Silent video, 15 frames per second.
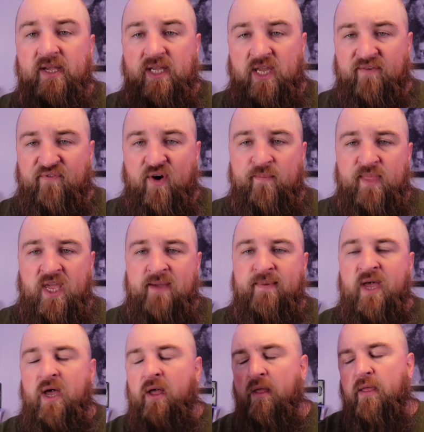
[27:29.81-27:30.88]
Confirm the
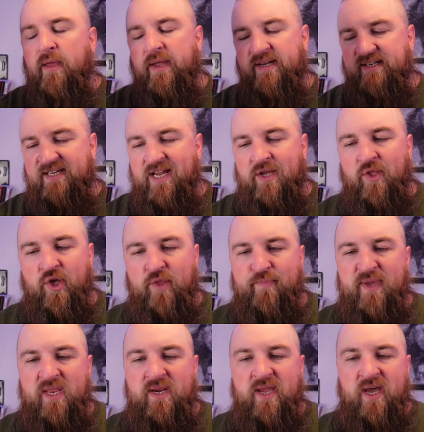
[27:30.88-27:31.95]
email, download
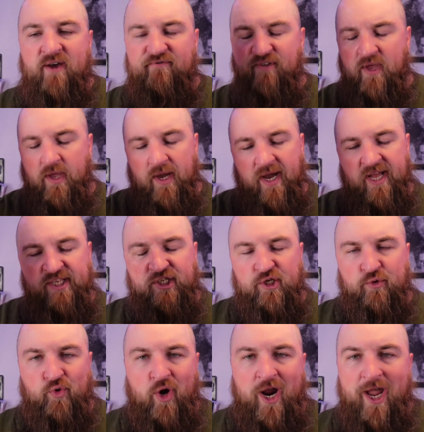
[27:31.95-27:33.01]
the PDF,
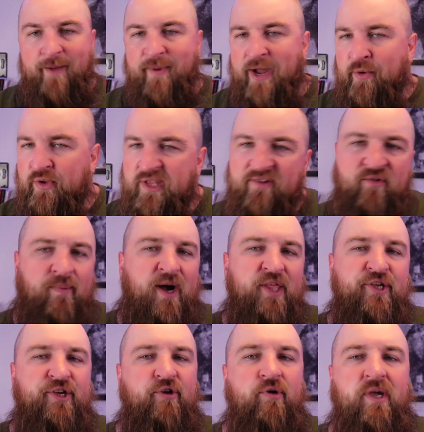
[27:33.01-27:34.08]
unsubscribe. I will never
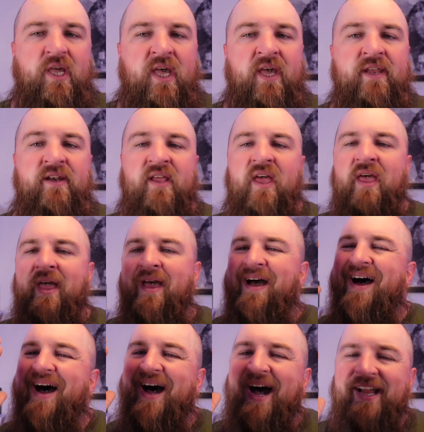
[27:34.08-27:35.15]
bother you again.
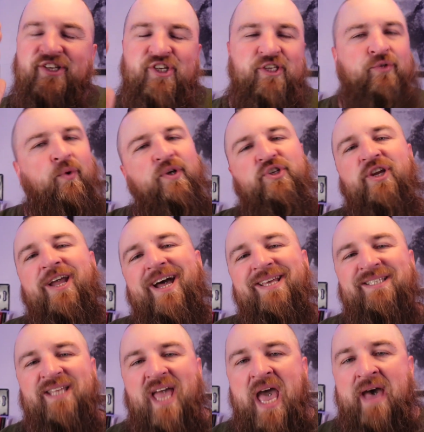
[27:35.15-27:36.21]
I just want you
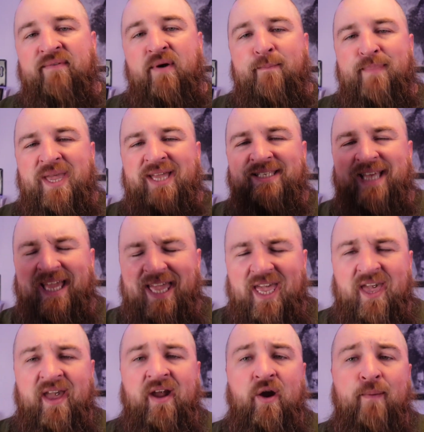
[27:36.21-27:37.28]
guys to have it because I
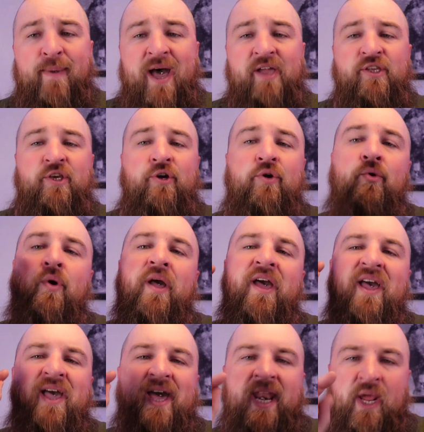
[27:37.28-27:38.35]
care about you
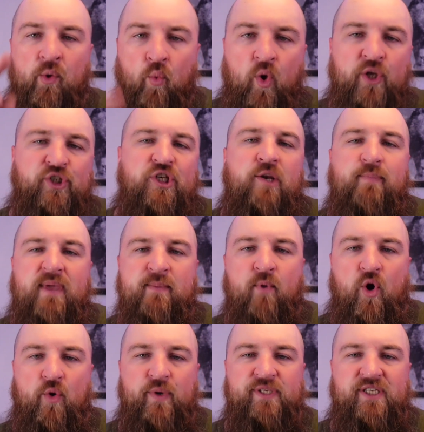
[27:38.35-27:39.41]
and I want you to be
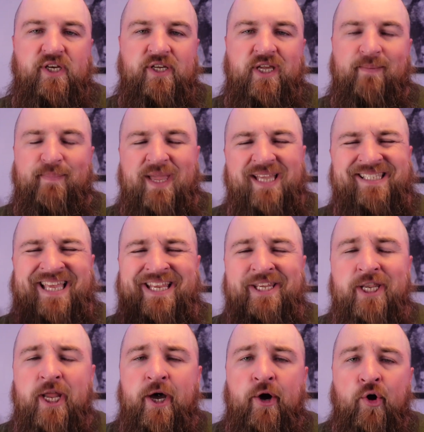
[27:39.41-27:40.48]
more resilient because I
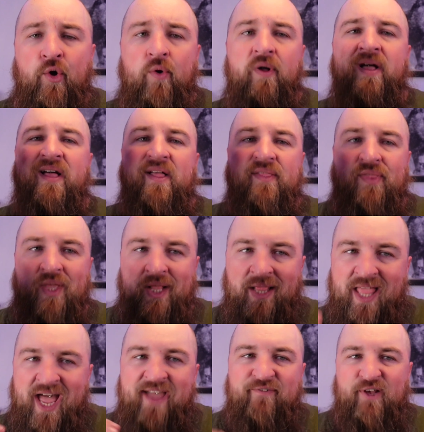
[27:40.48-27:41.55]
know that
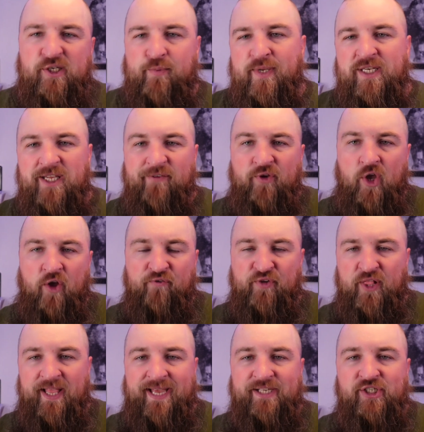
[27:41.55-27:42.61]
life has been difficult for
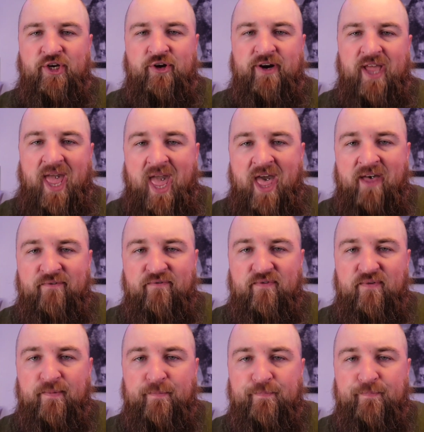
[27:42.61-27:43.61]
the last year and a half.